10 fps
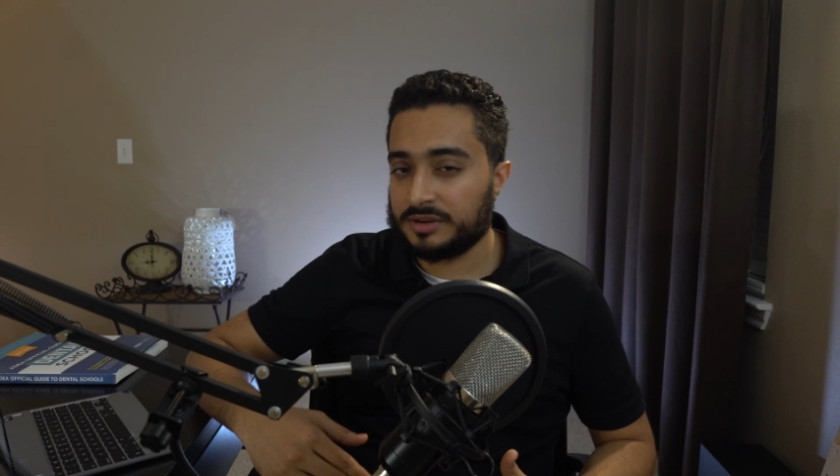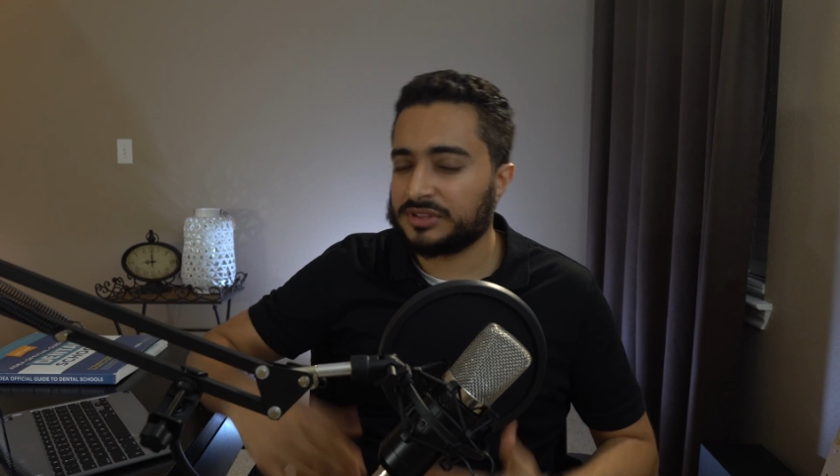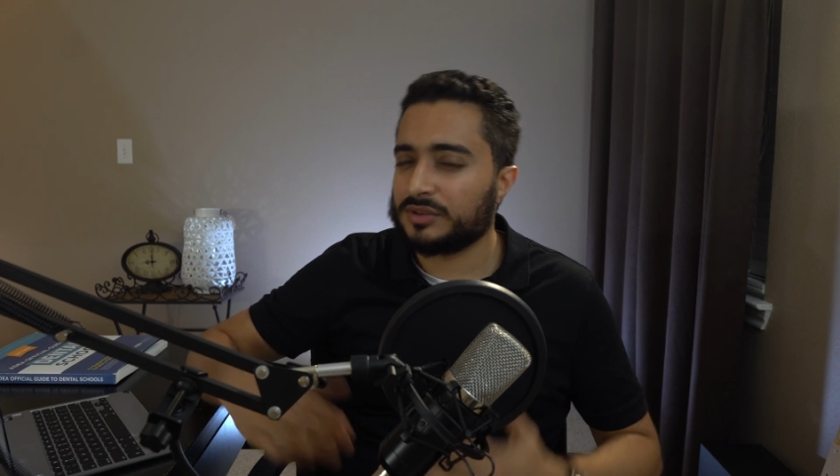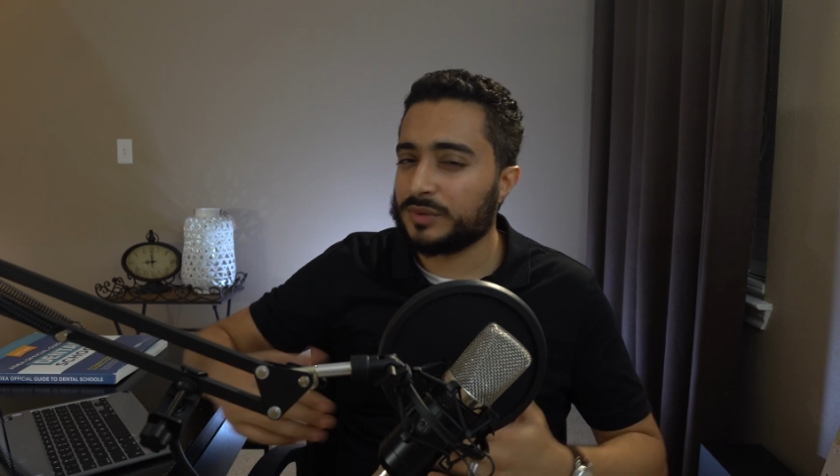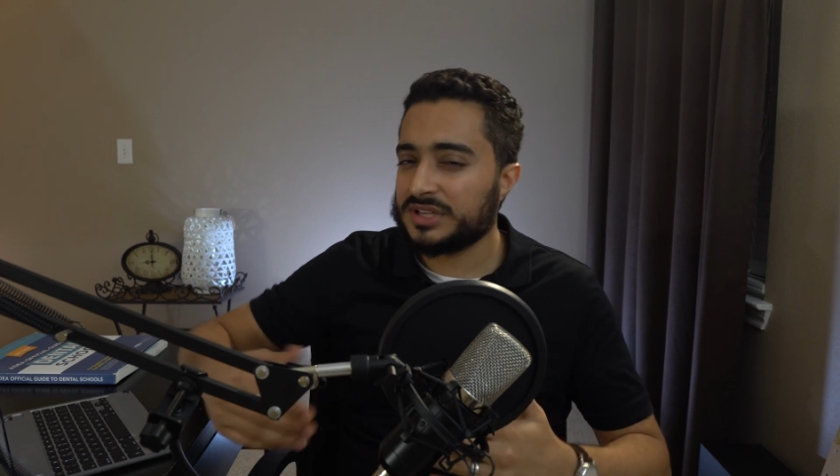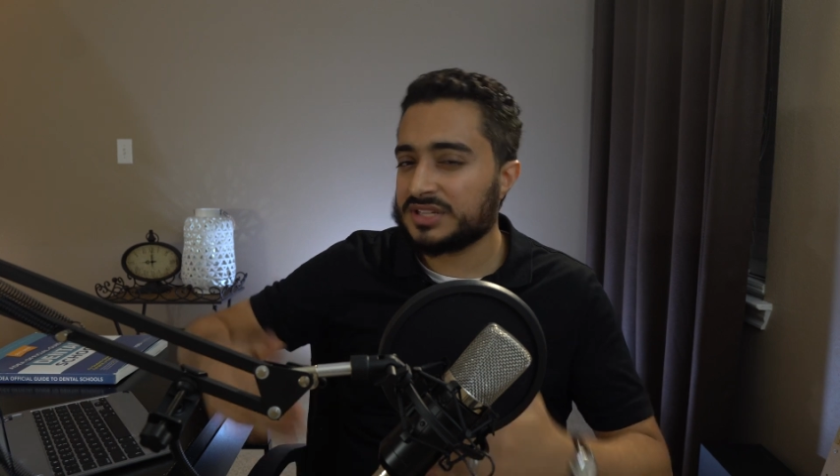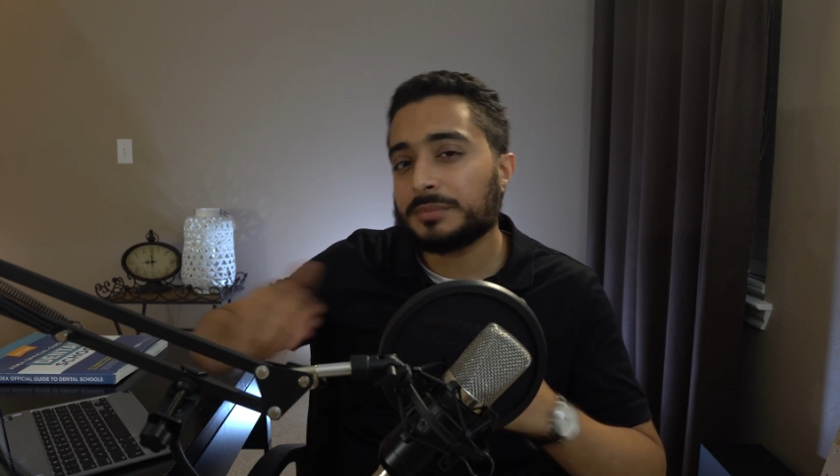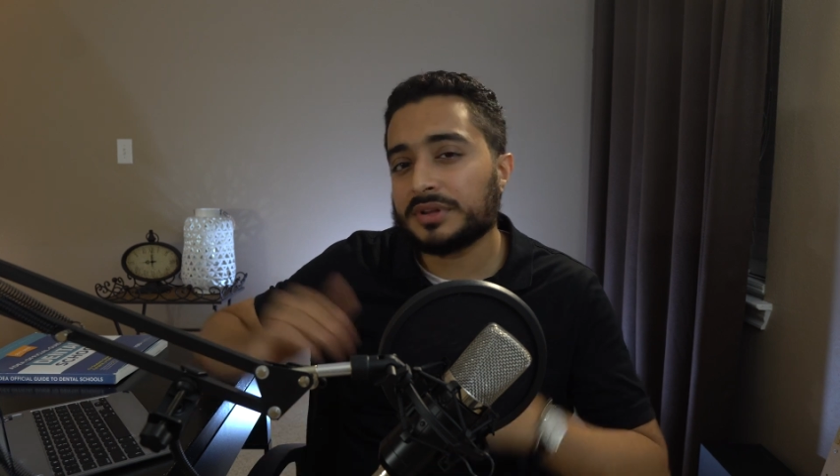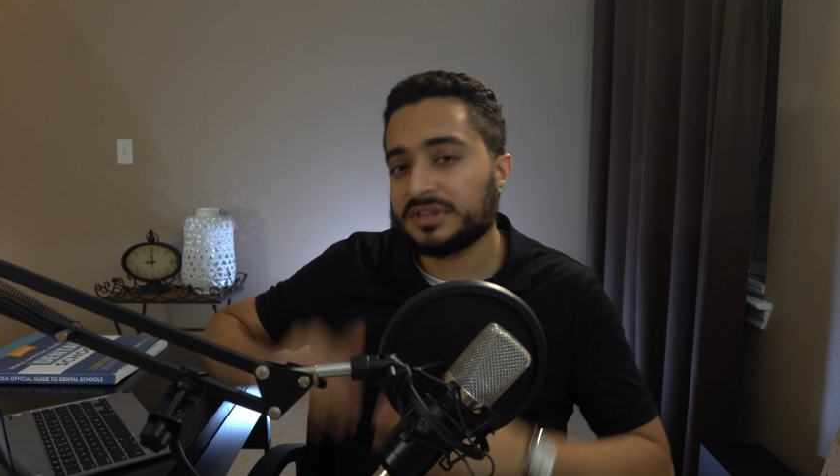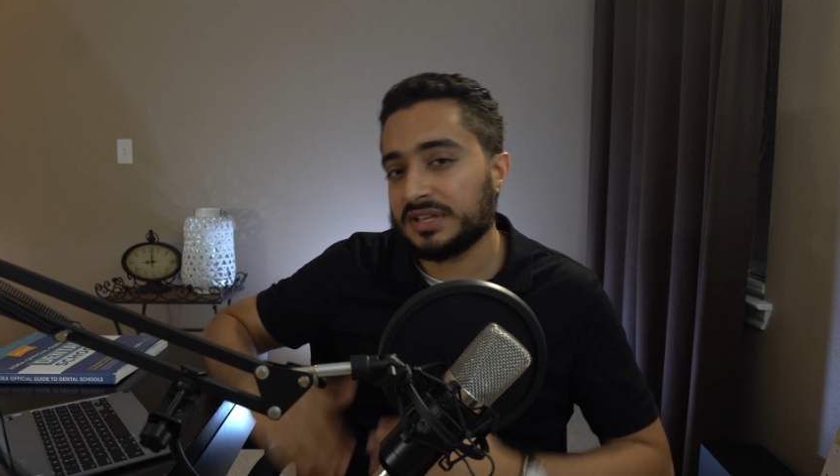but the reason I
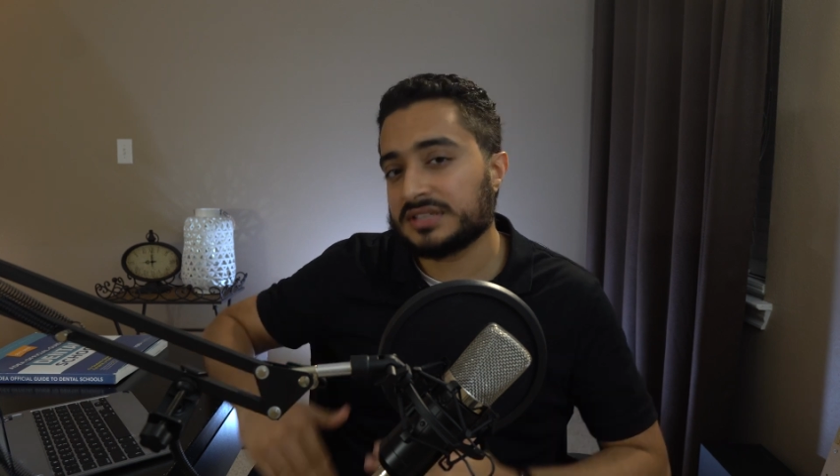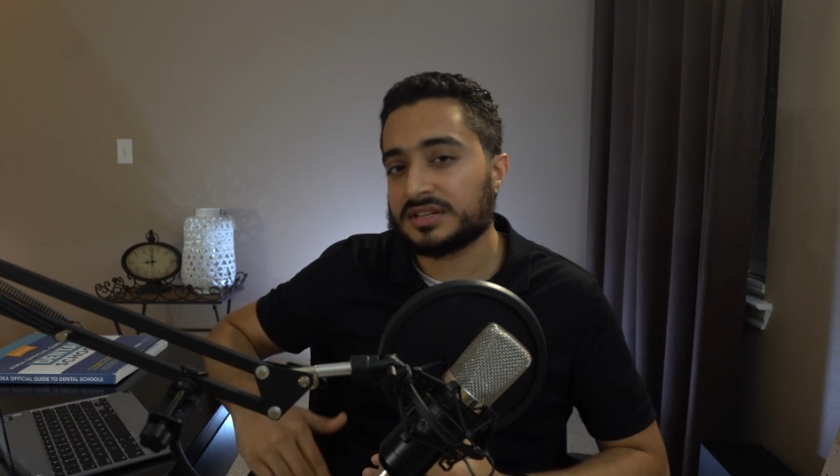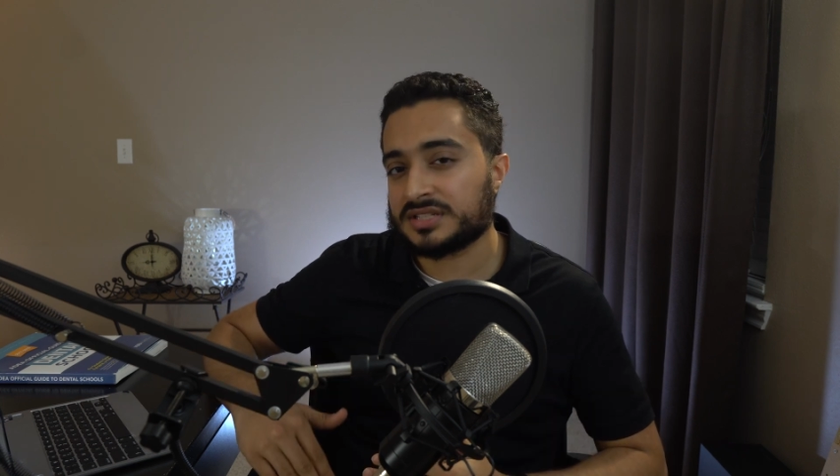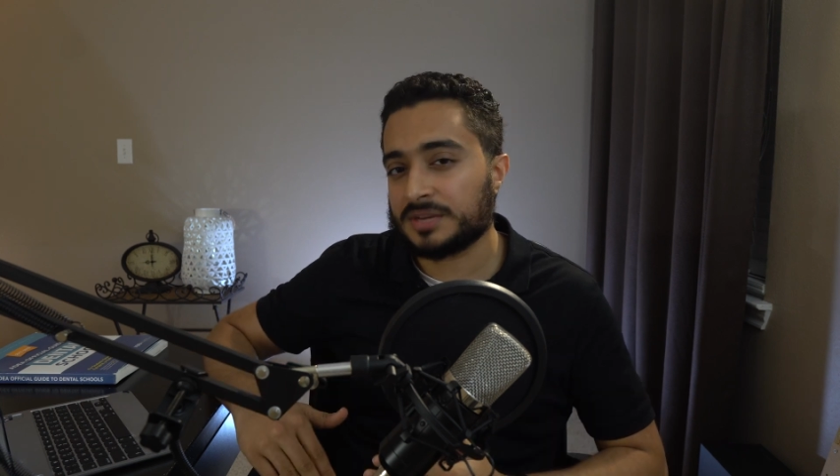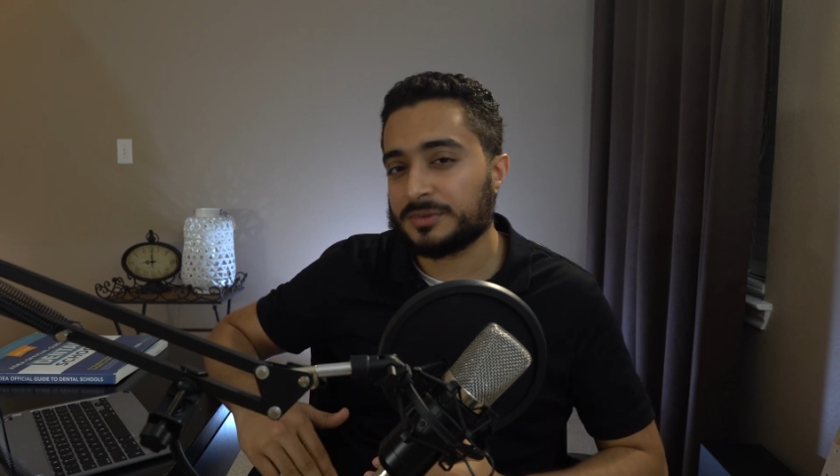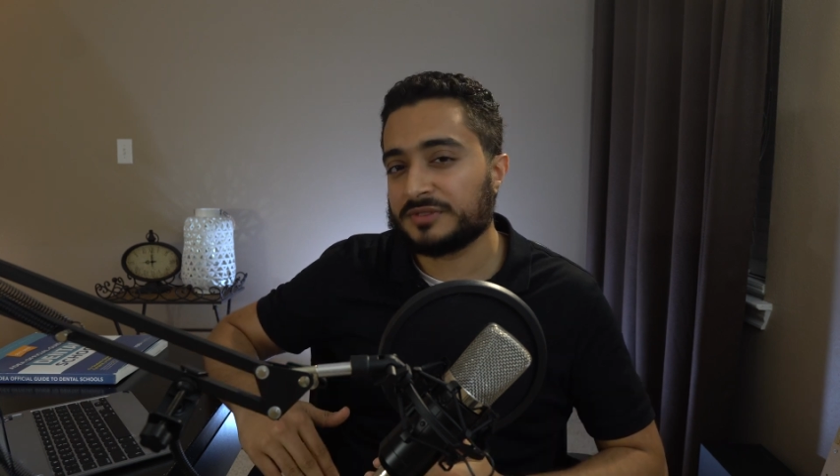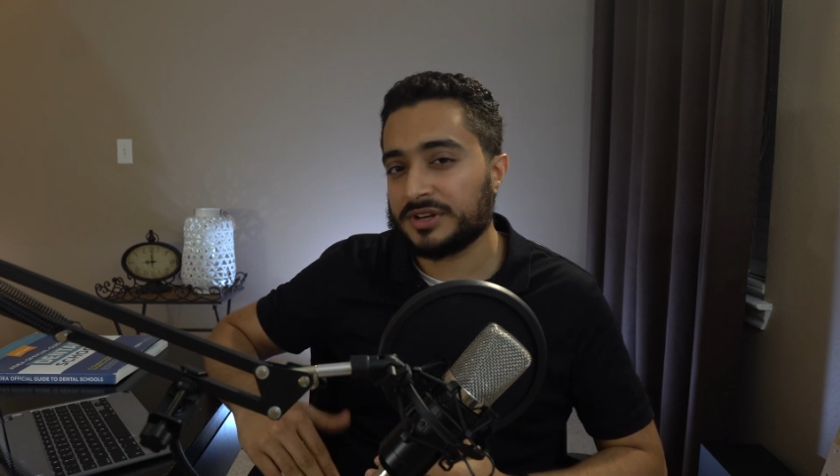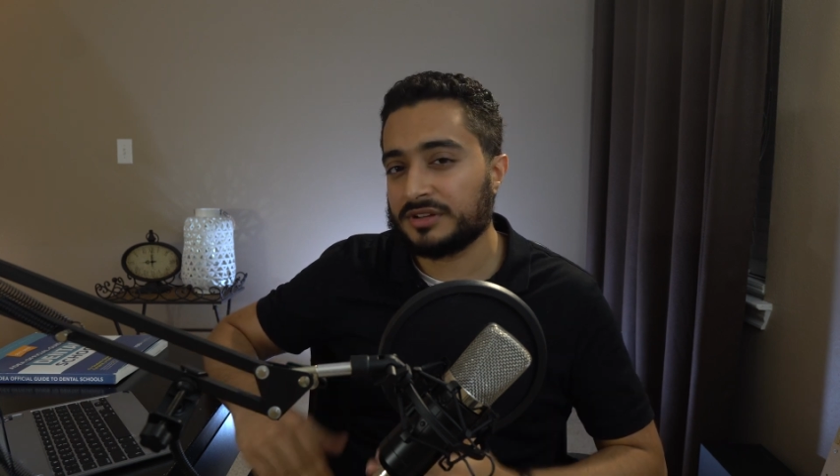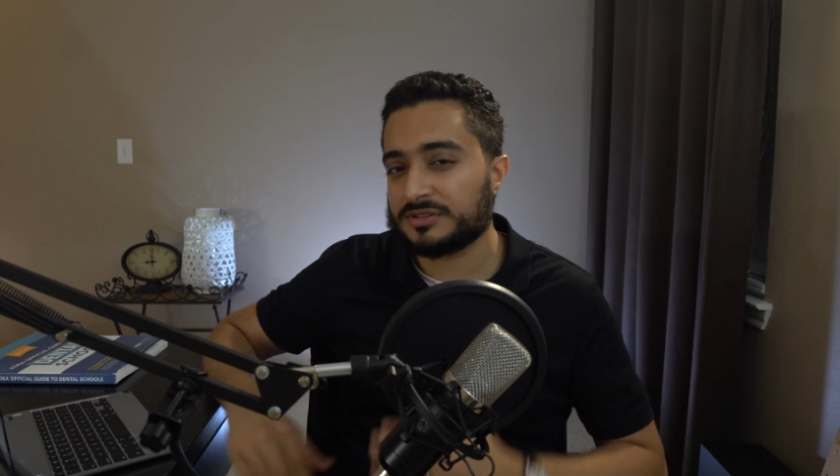put these in a separate video